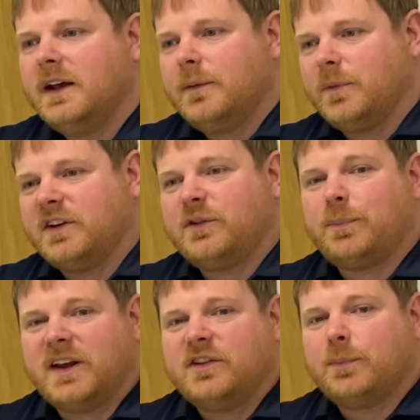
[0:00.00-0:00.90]

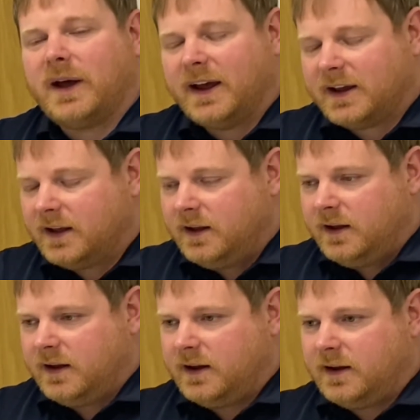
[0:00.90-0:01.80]
space back,
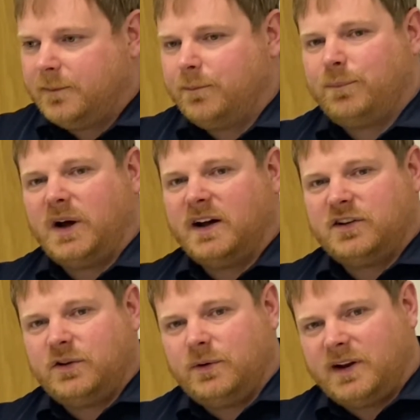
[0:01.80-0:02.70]
but I
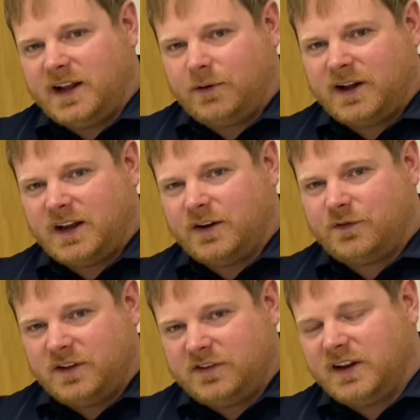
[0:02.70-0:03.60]
do now have
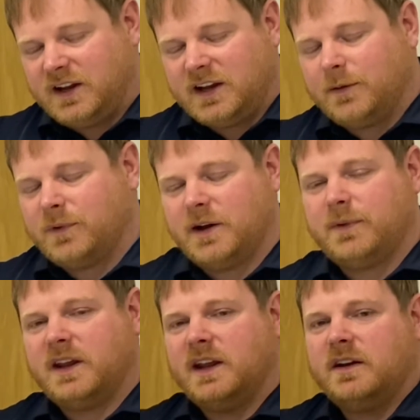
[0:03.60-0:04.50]
this income
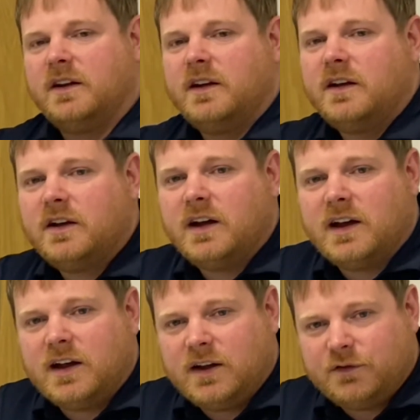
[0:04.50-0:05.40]
coming in
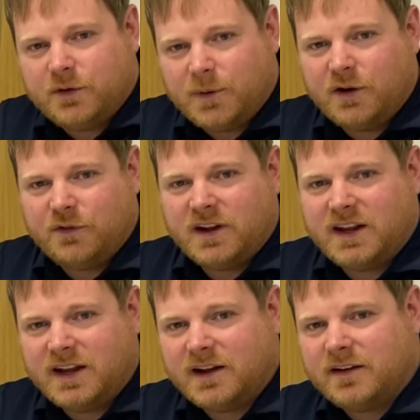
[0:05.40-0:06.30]
from over
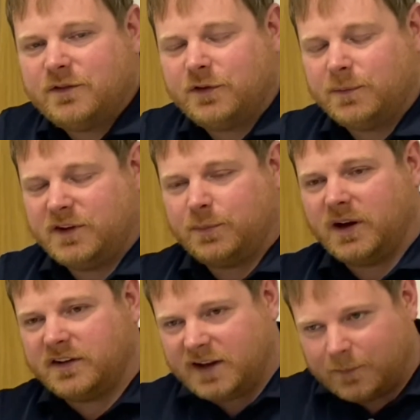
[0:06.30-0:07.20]
here, from this
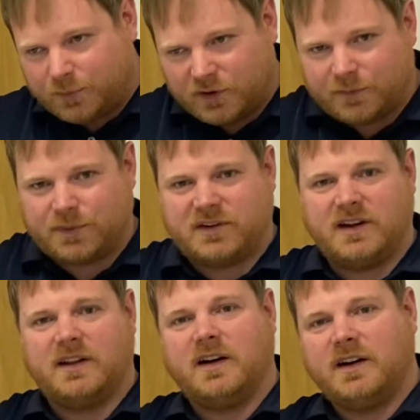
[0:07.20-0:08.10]
buy-to-let
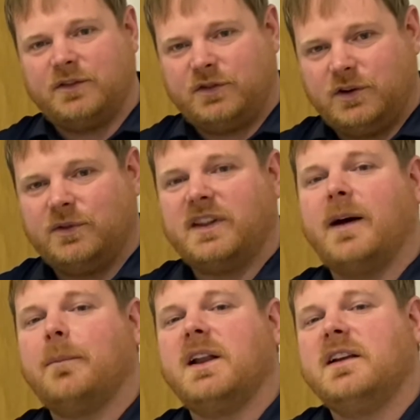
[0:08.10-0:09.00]
property that I've used
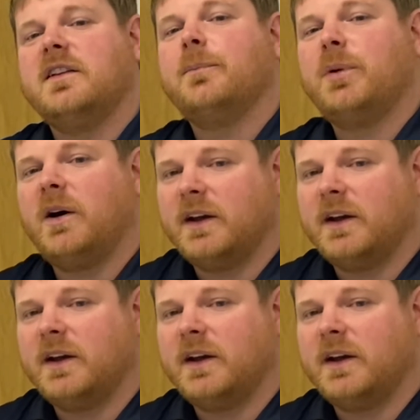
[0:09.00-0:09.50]
that money to buy.